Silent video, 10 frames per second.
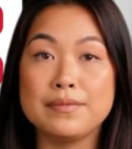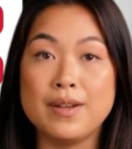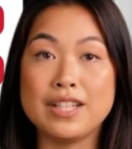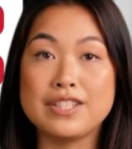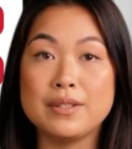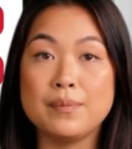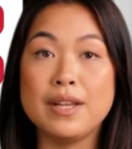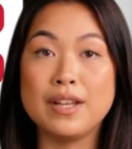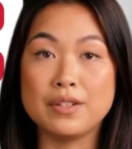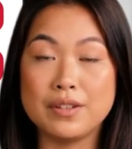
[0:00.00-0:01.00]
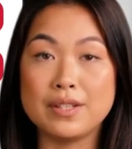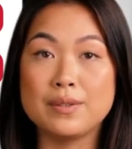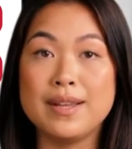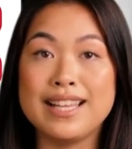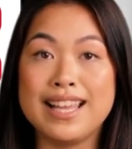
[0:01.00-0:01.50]
Question
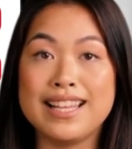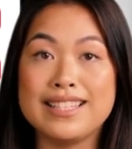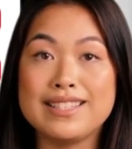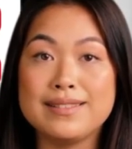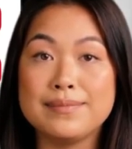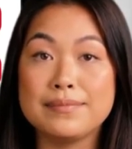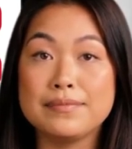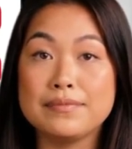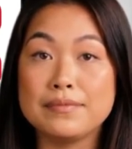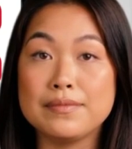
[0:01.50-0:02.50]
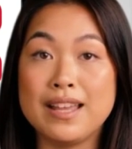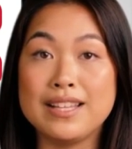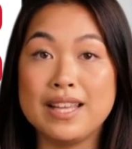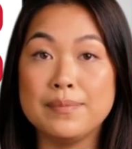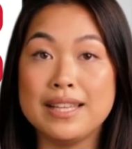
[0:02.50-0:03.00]
128. A
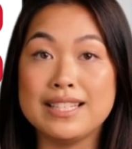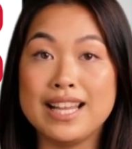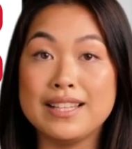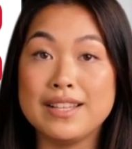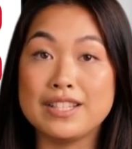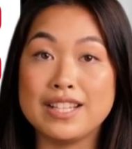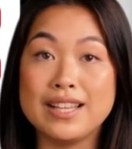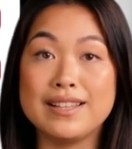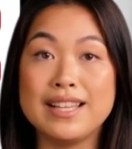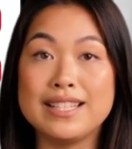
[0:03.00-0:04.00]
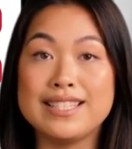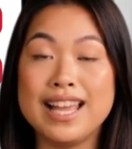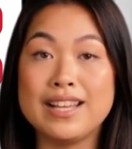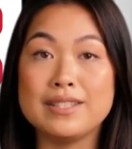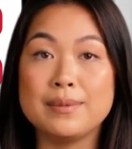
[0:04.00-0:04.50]
company technician is
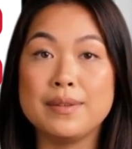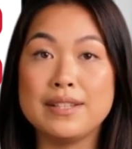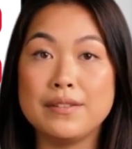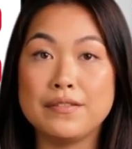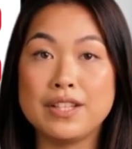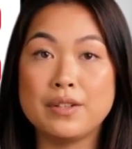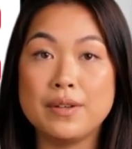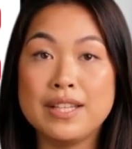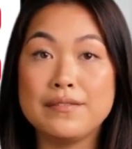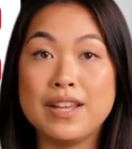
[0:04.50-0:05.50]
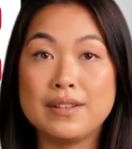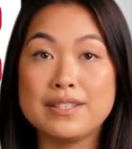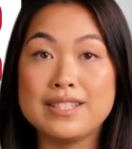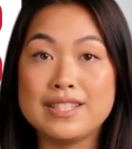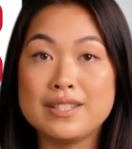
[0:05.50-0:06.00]
tasked with configuring
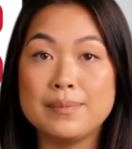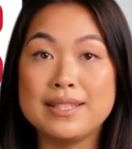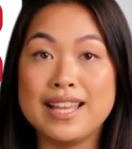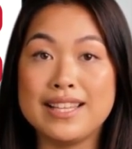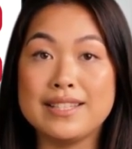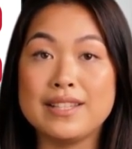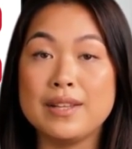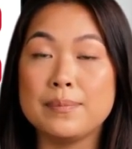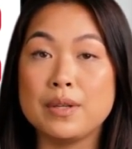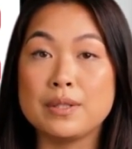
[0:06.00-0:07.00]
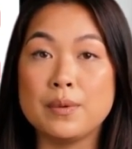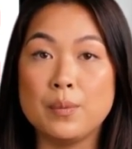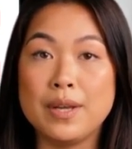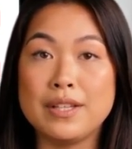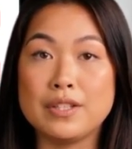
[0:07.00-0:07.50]
advanced system settings on
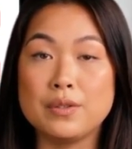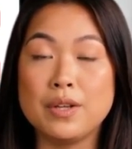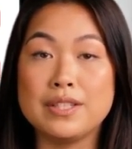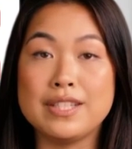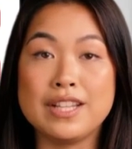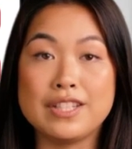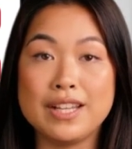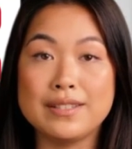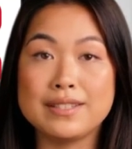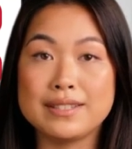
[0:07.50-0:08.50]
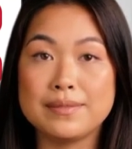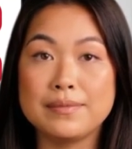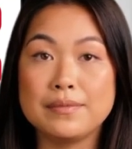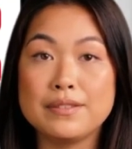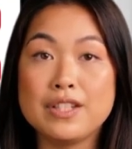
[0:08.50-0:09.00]
multiple Windows workstations.
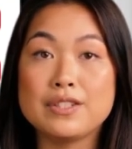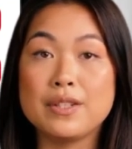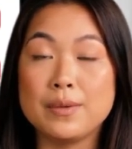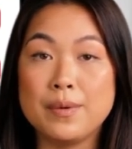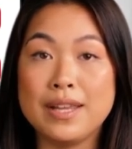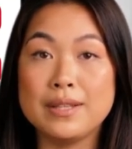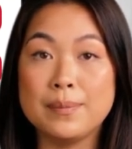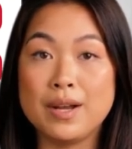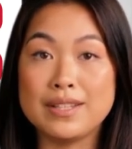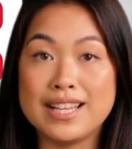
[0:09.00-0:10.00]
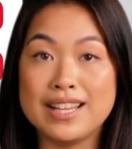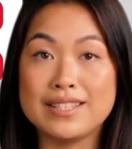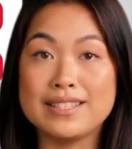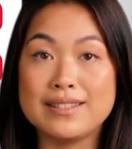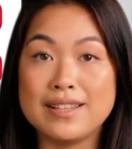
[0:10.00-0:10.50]
To streamline the
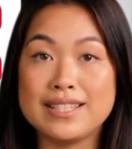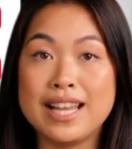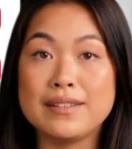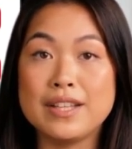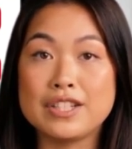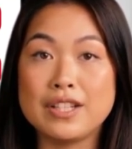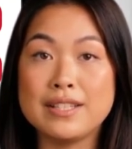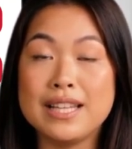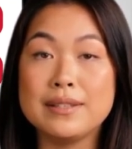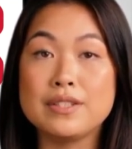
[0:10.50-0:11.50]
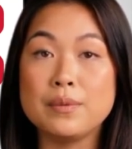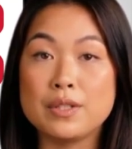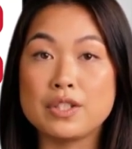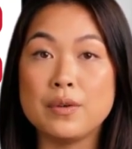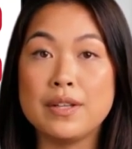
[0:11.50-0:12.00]
process, the technician needs to
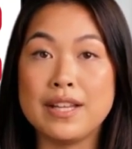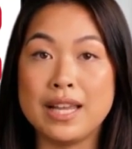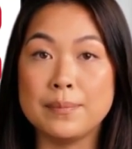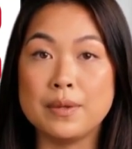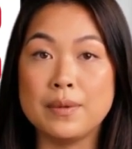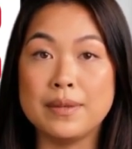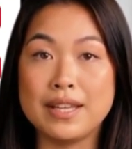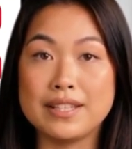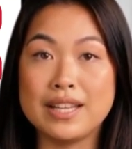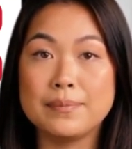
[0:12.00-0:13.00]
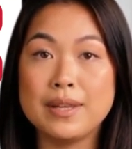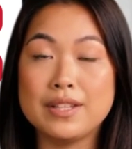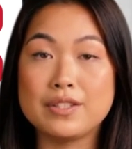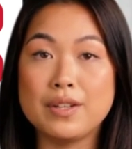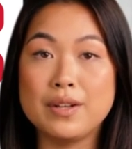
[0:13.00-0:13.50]
ensure they have permanent
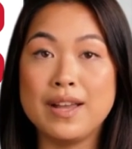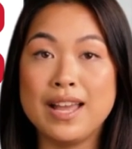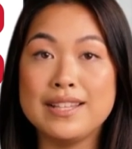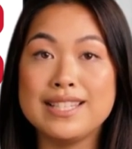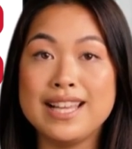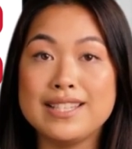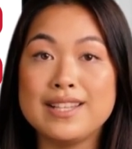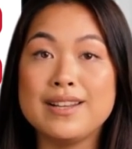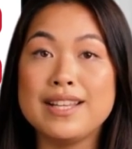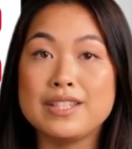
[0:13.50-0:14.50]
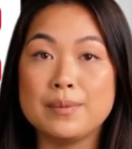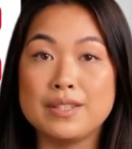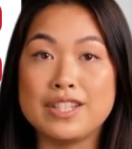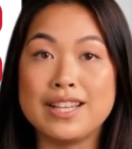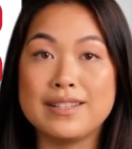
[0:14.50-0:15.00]
administrator access on each
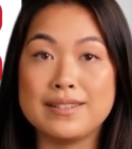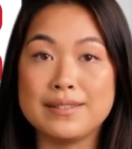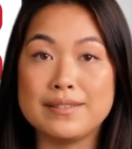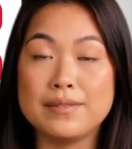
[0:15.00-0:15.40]
machine.